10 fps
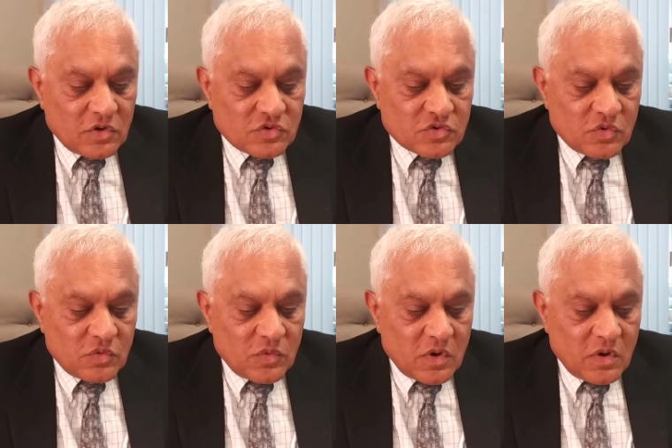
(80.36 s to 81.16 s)

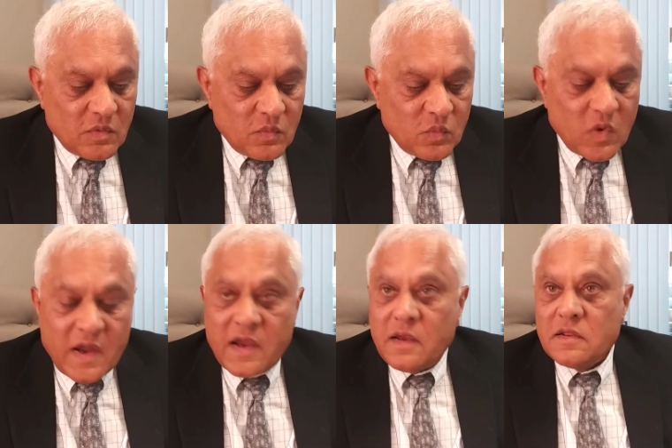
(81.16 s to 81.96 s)
So
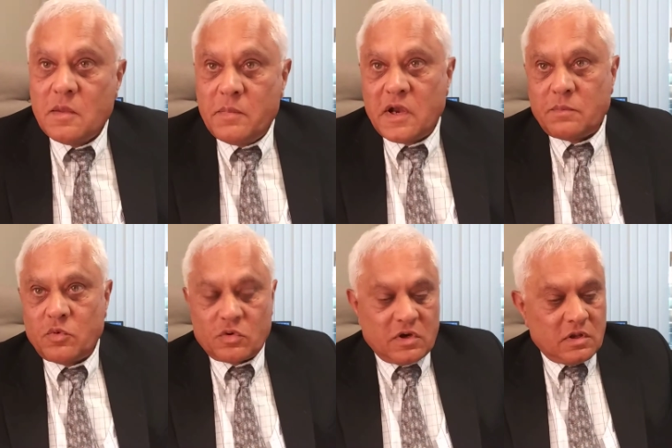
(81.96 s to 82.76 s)
why the minute
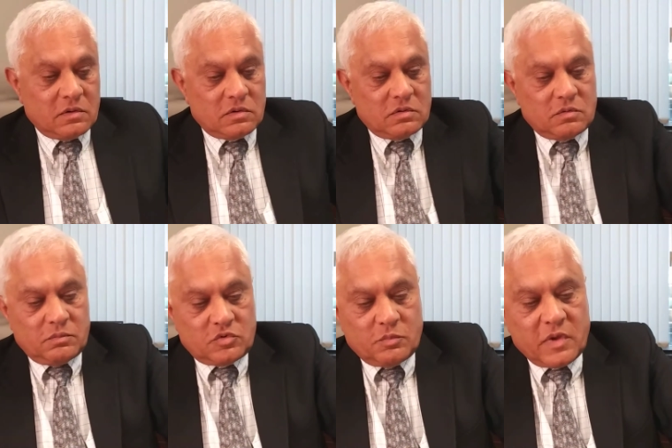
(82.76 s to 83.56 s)
book in, to,
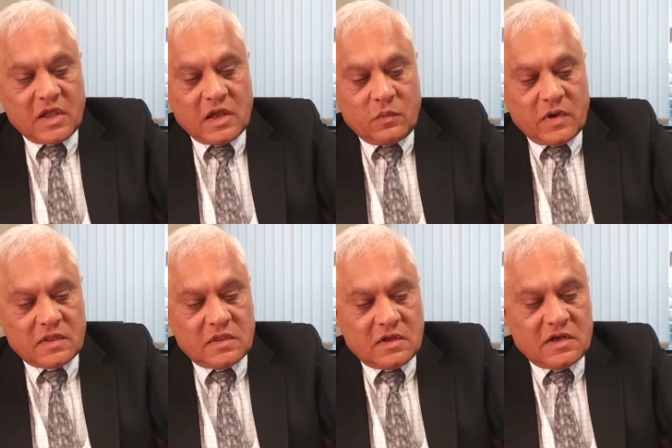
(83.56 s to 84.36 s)
to begin
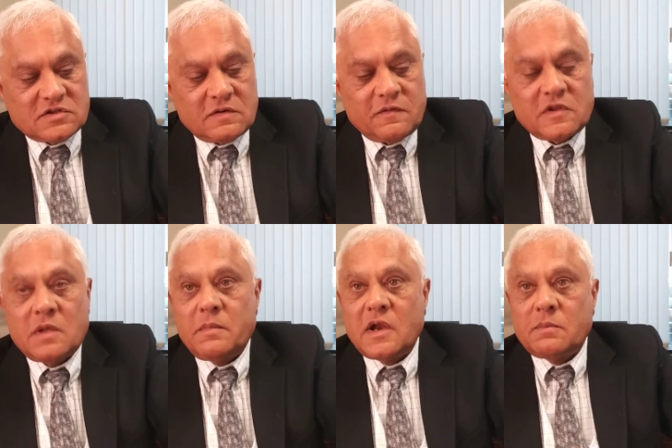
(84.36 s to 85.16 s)
with? The reason for the
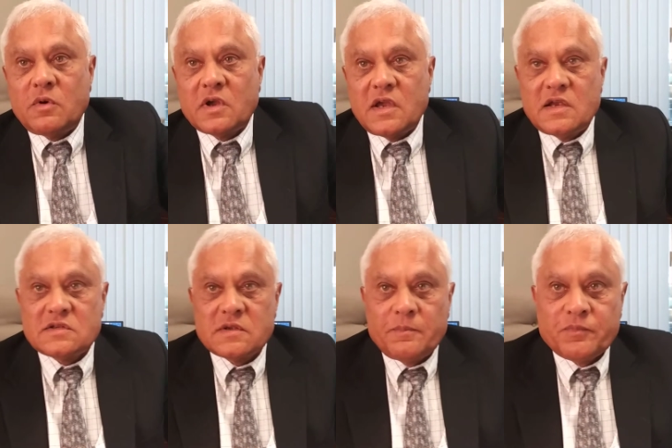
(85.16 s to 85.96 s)
minute book
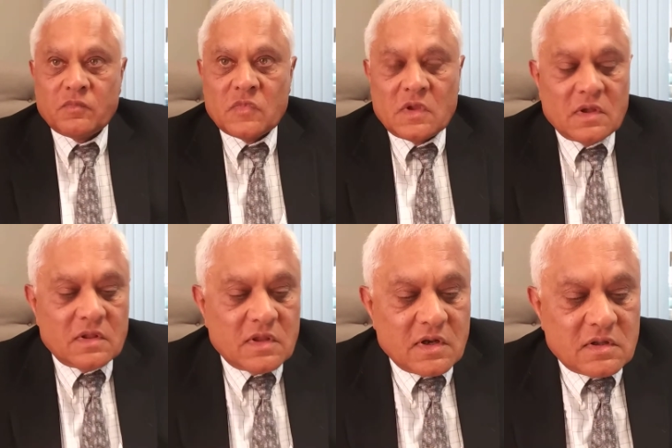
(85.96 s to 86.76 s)
is
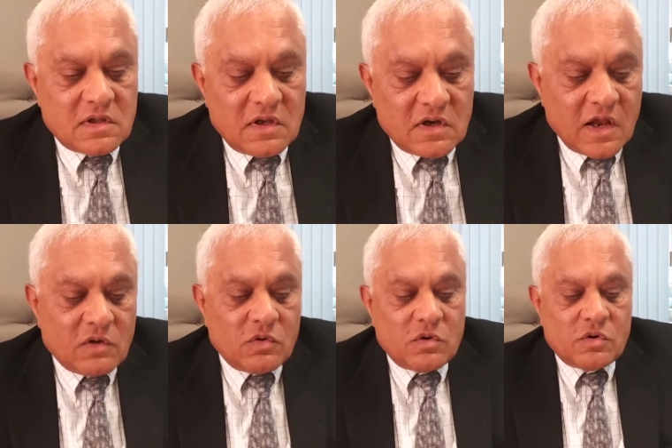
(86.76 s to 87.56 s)
that the
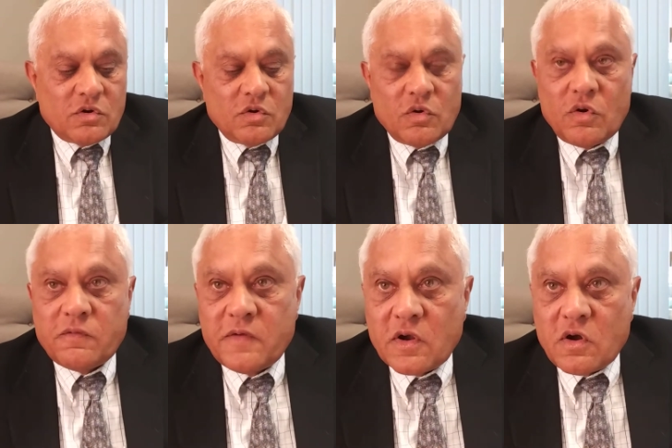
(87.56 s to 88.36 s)
record
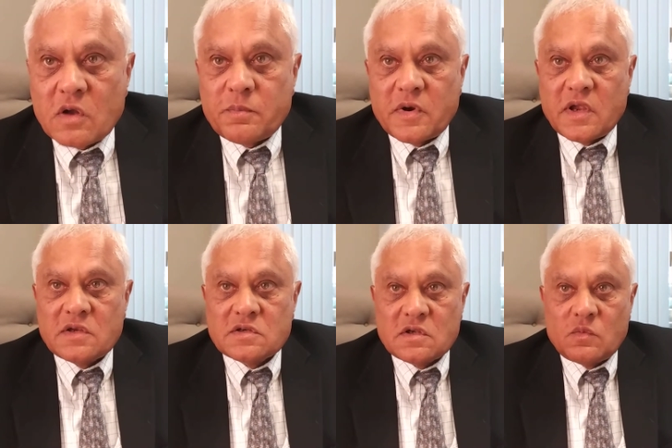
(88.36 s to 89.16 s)
of a
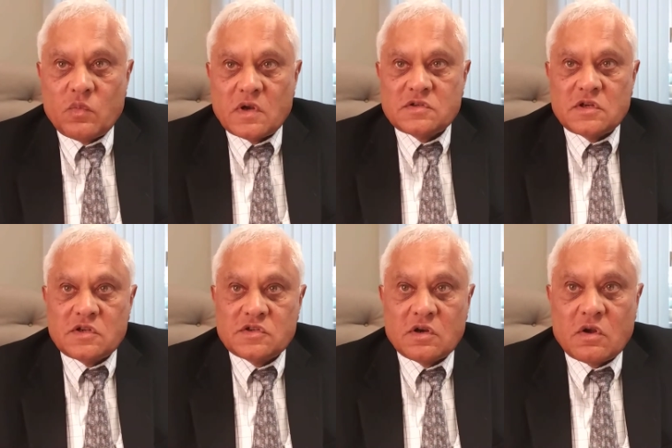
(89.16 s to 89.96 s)
corporation, once it
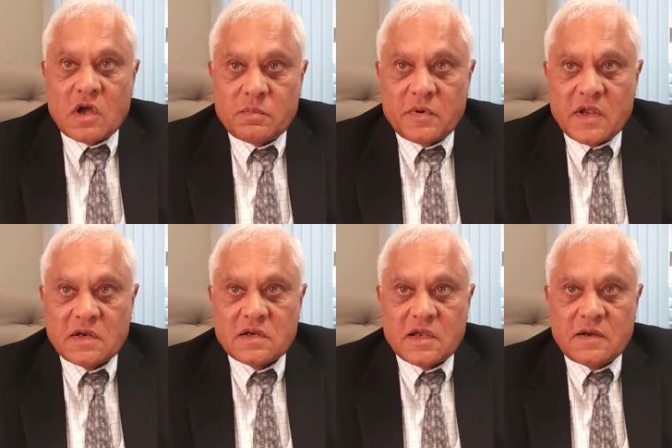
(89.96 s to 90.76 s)
is
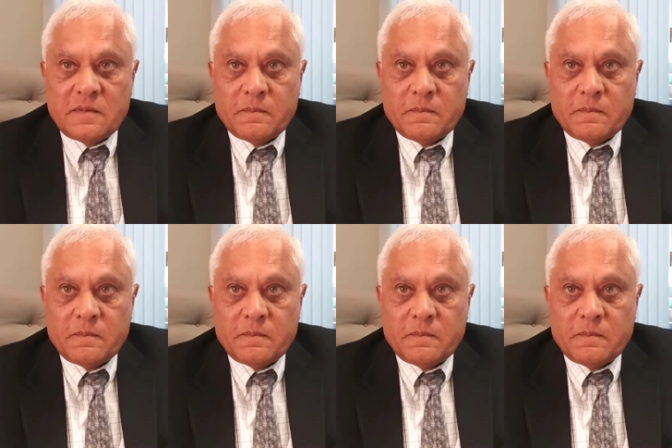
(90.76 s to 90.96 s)
incorporated,